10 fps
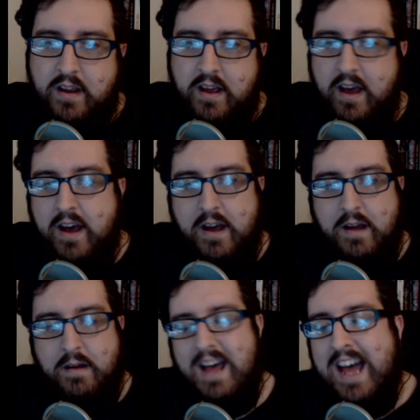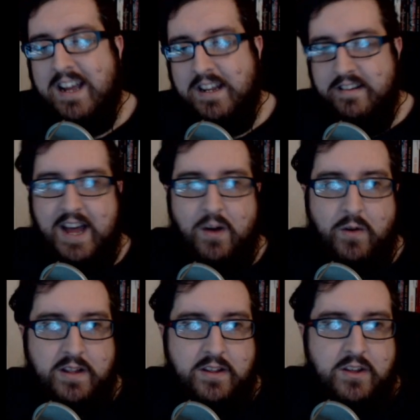
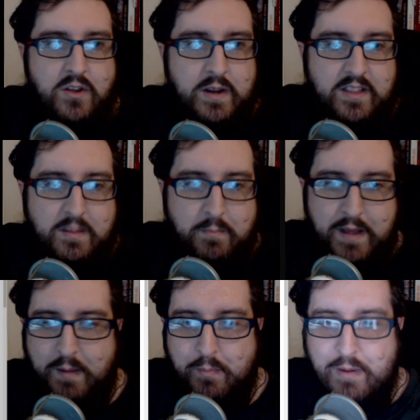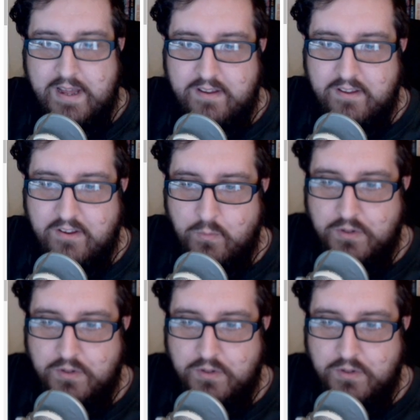Agendaur, who is the big bad, who we'll